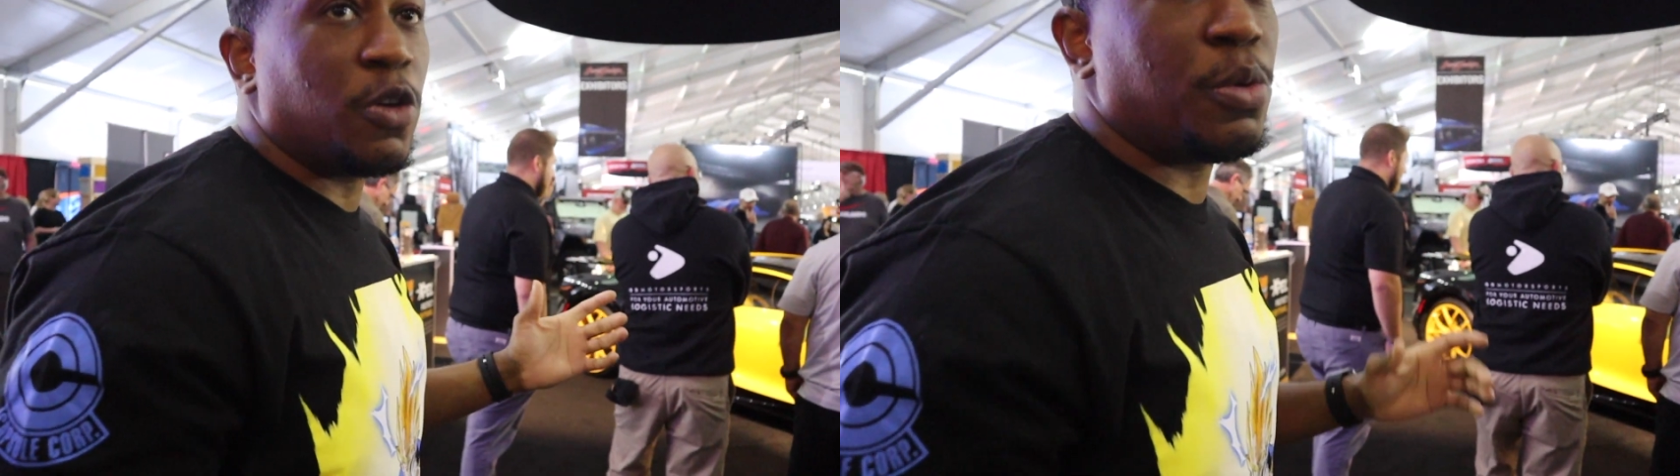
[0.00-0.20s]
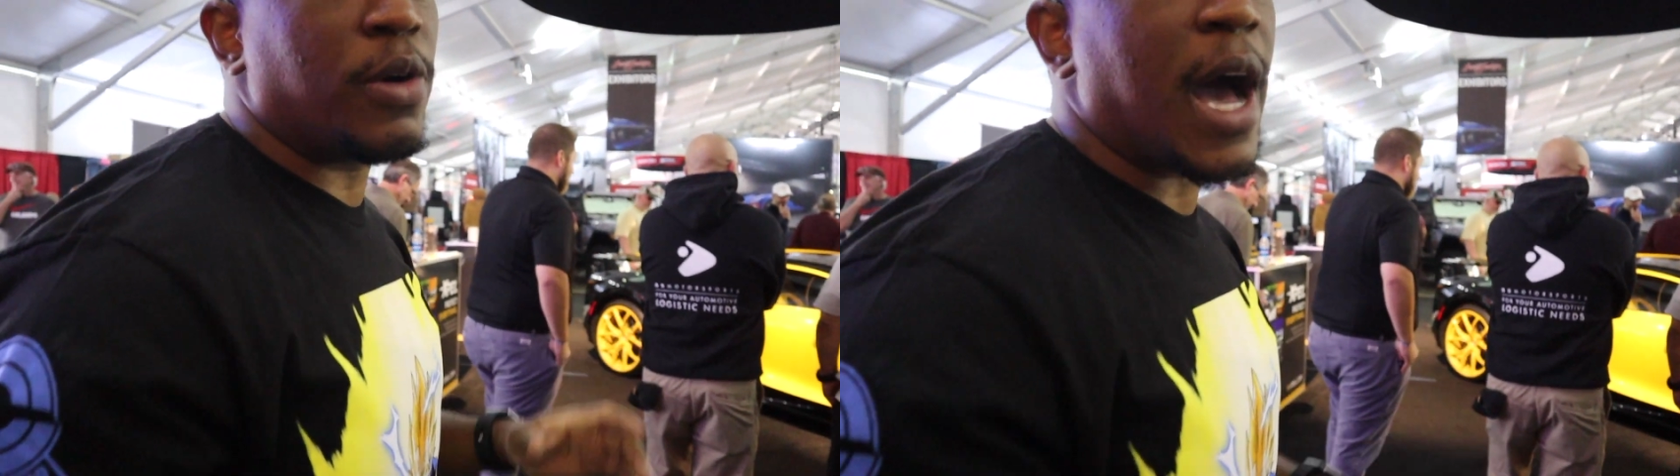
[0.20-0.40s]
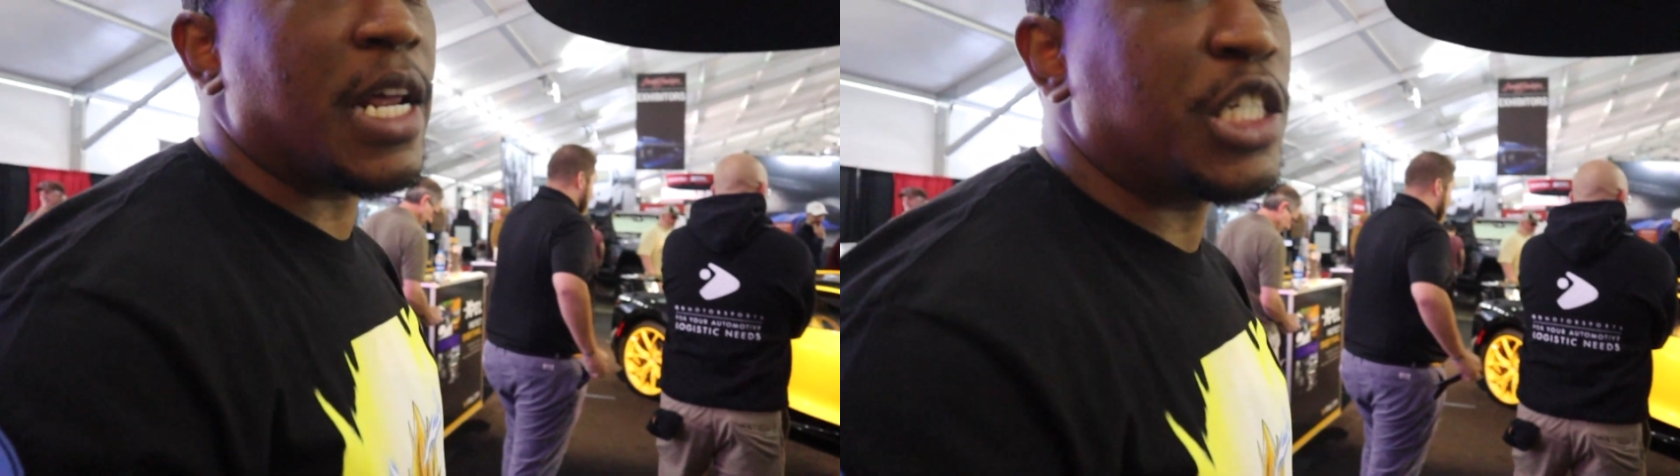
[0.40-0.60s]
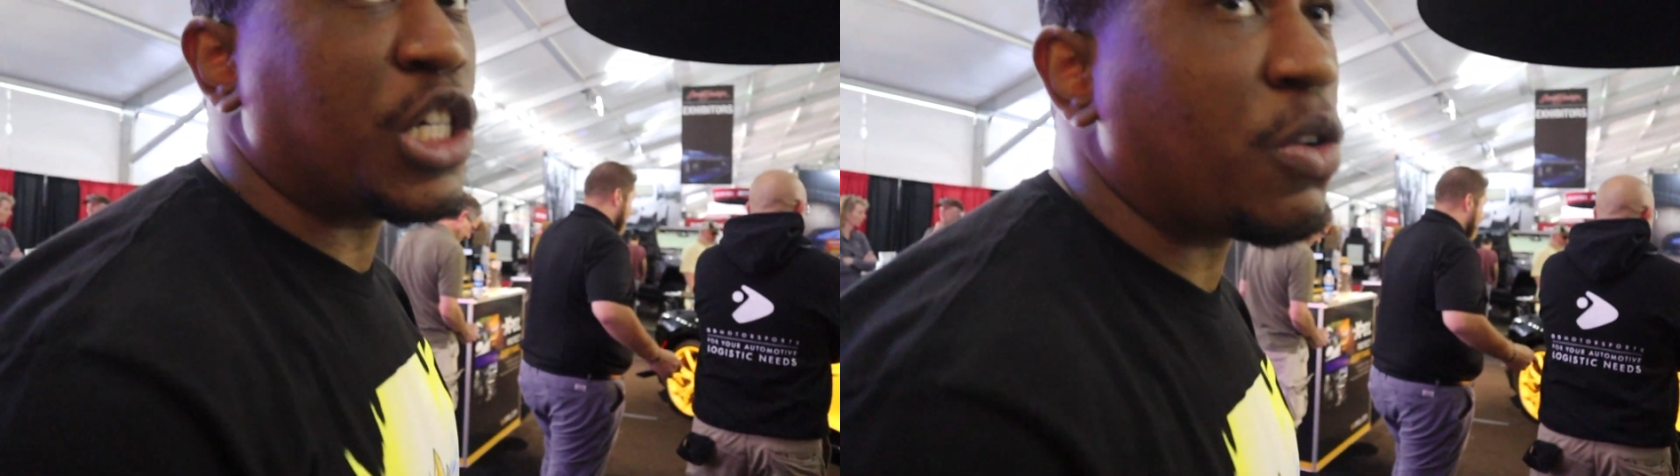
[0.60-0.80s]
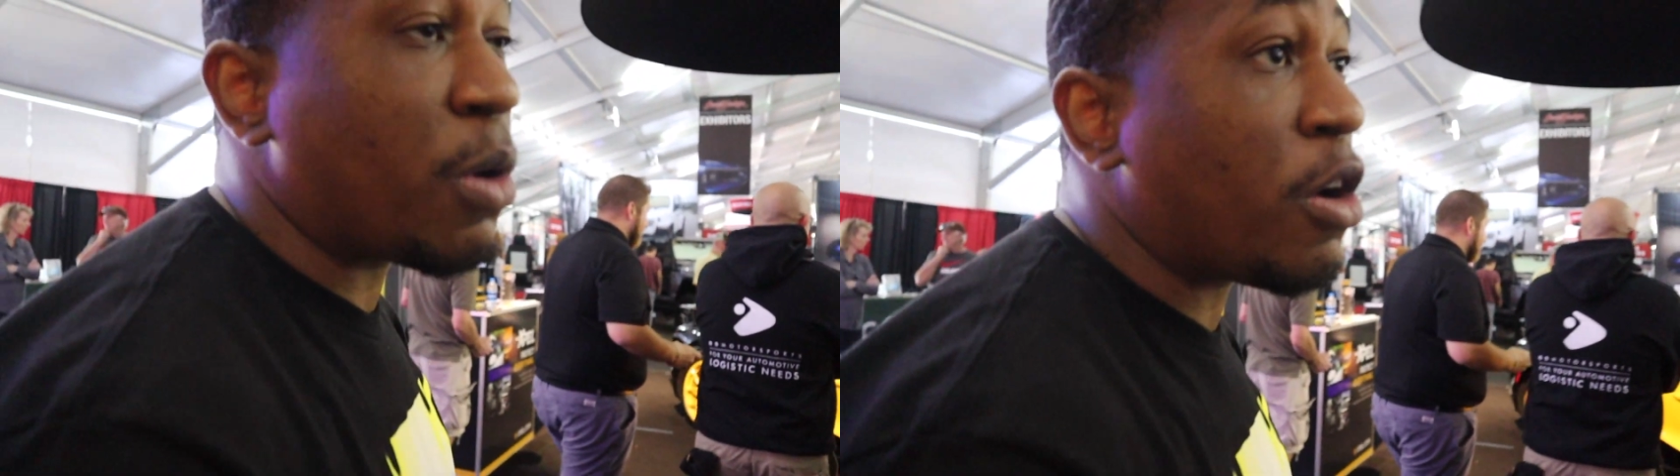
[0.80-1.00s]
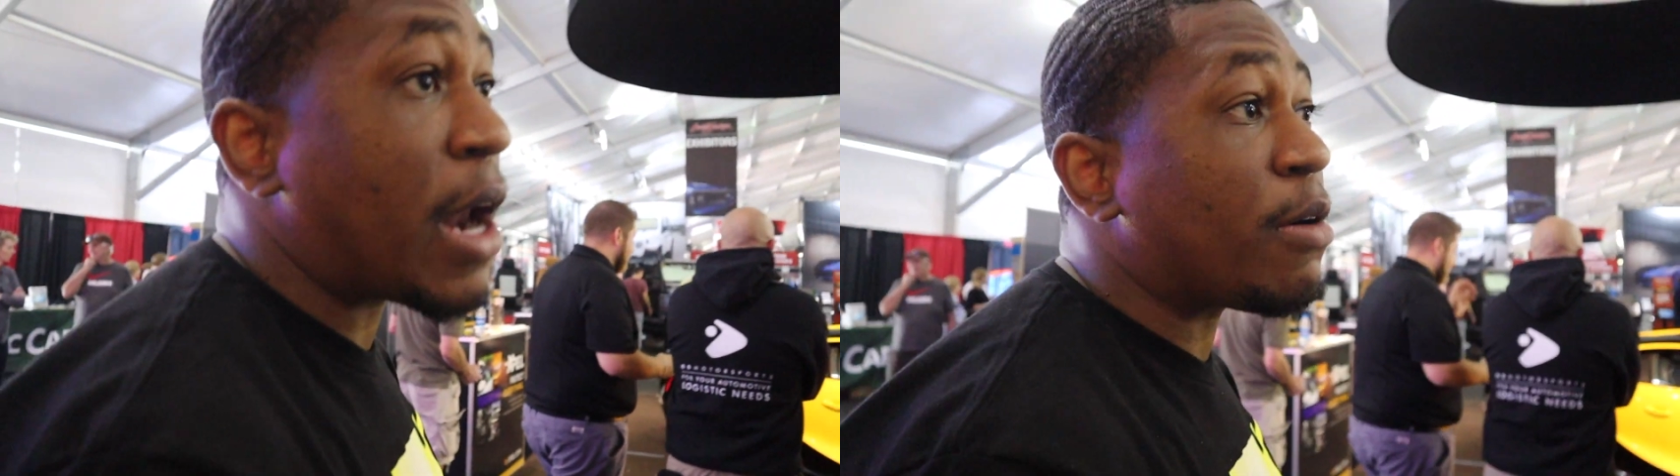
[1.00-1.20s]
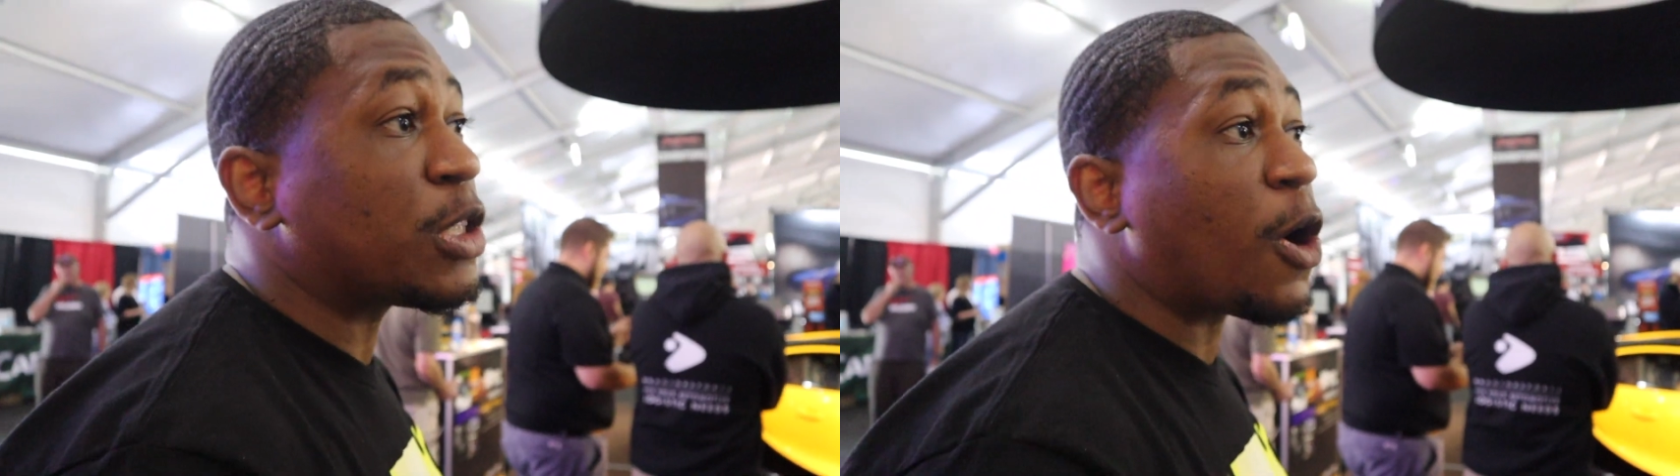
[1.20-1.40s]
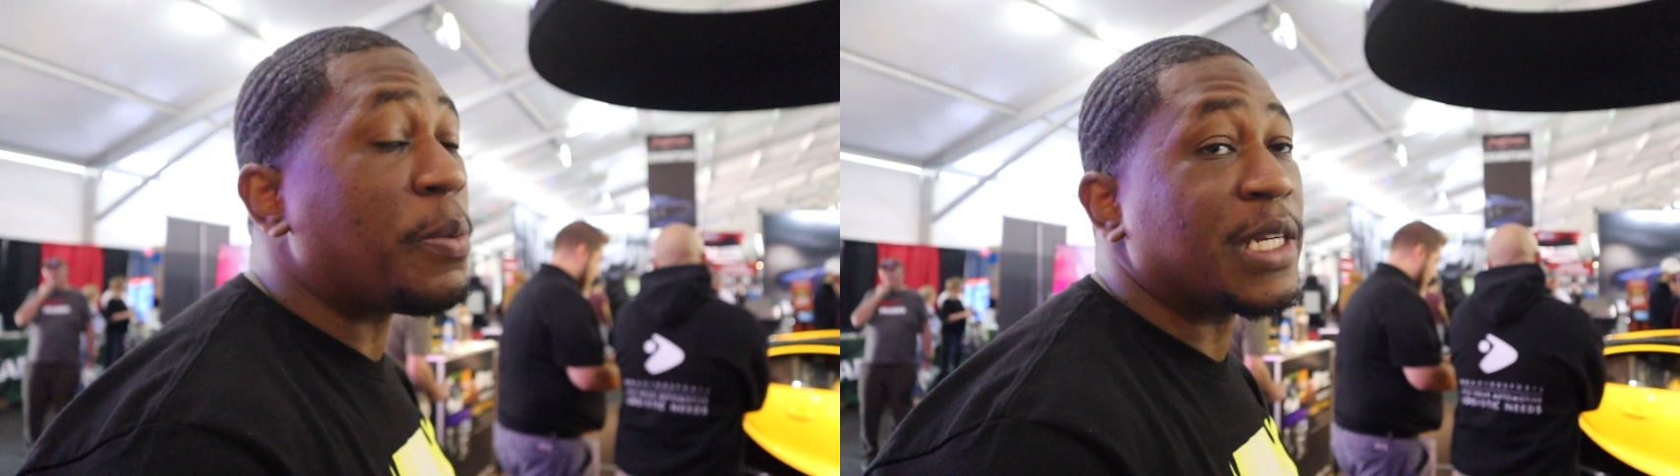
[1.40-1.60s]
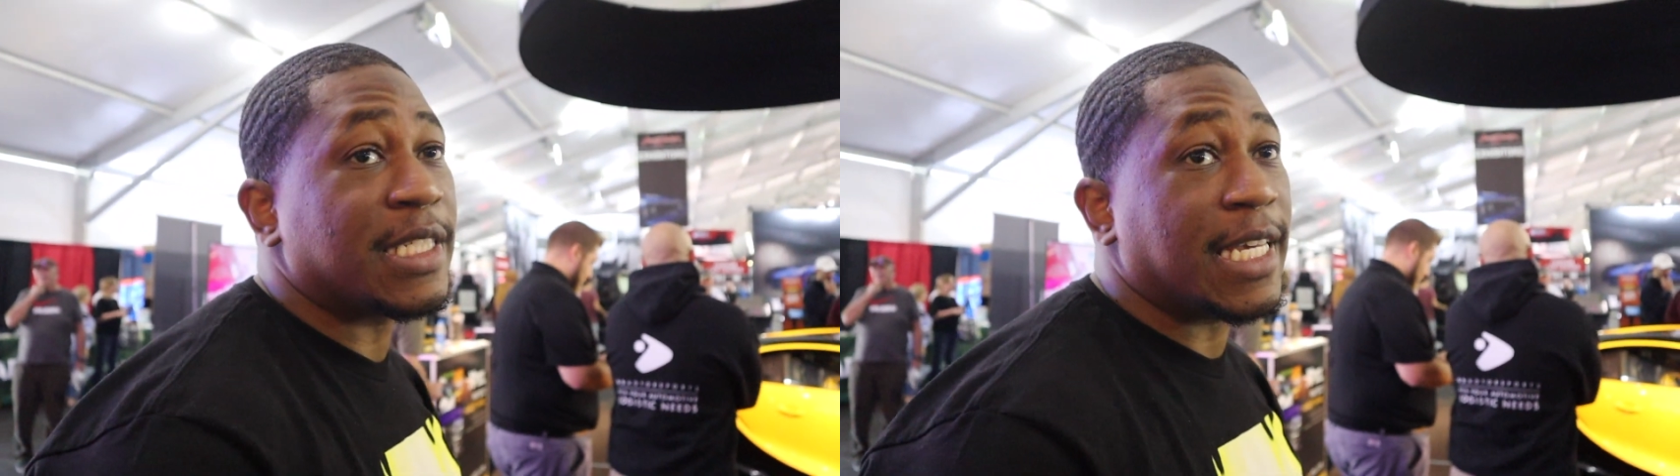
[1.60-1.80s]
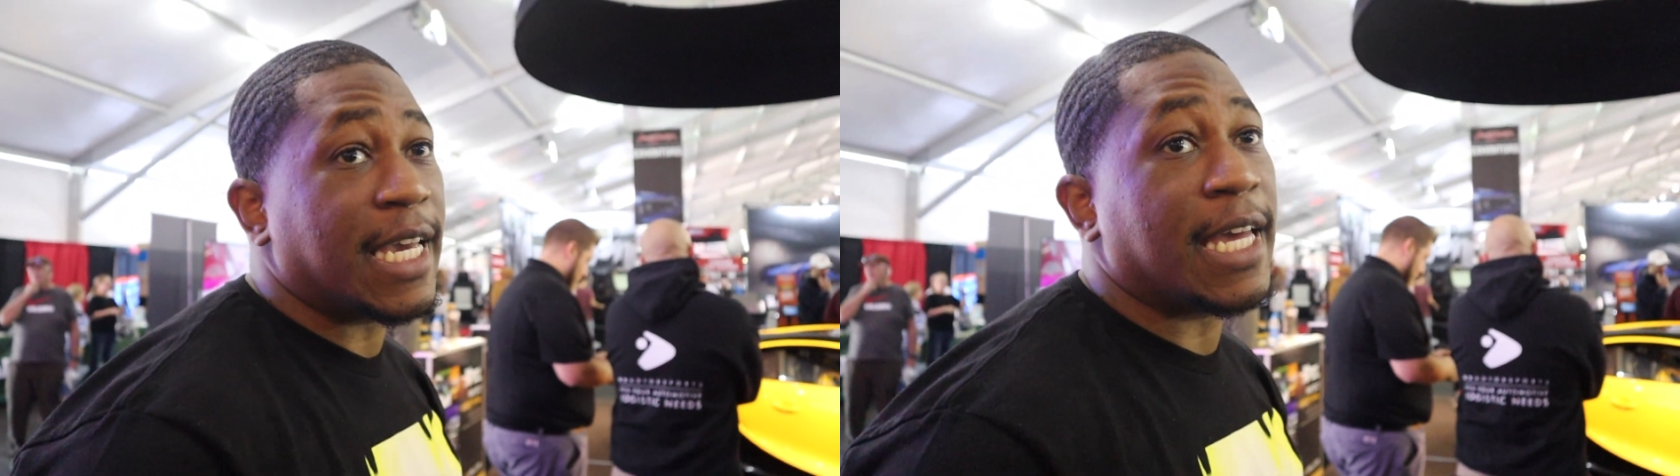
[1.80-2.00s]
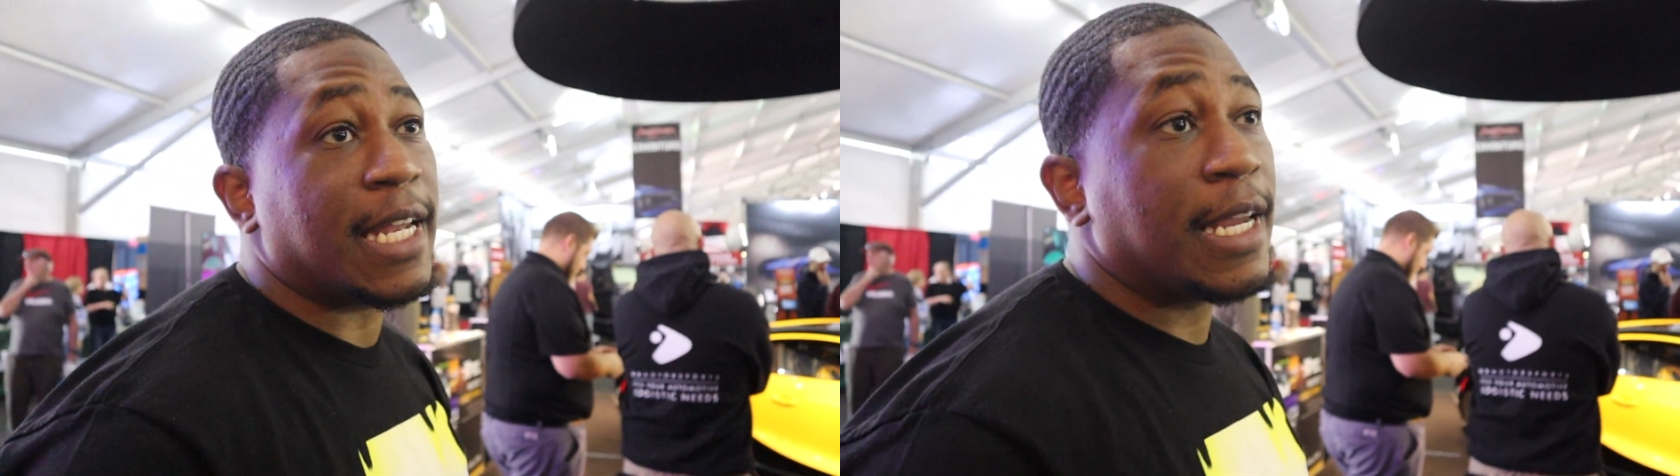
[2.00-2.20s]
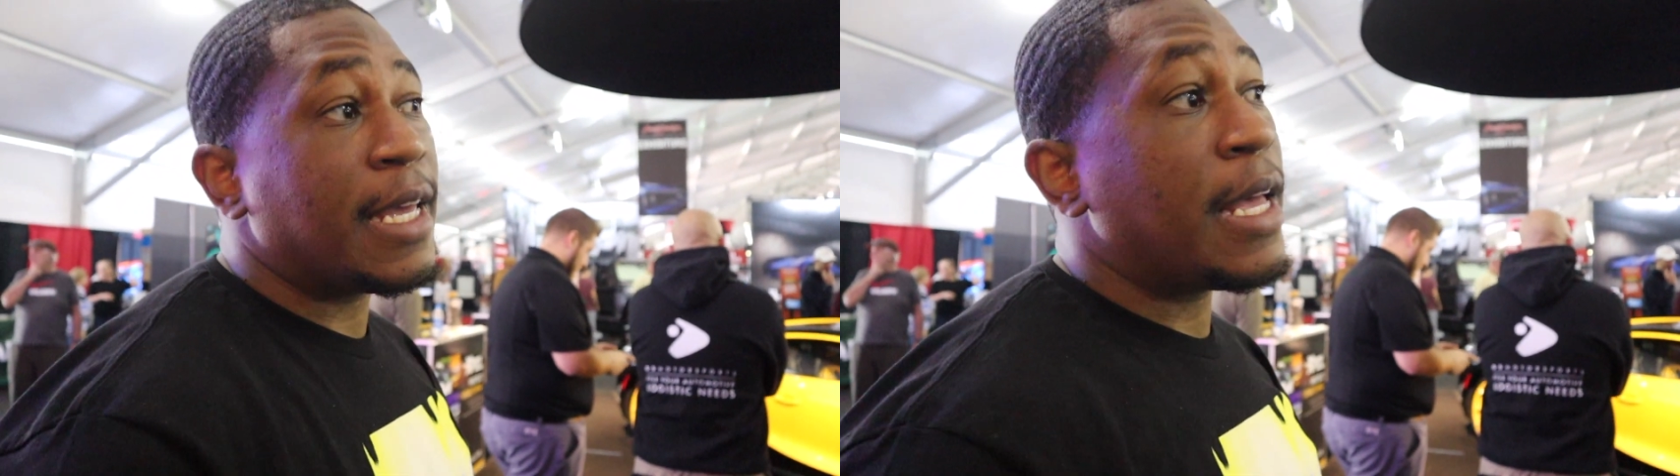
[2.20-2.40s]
new Bugatti Chiron. I was hoping to see it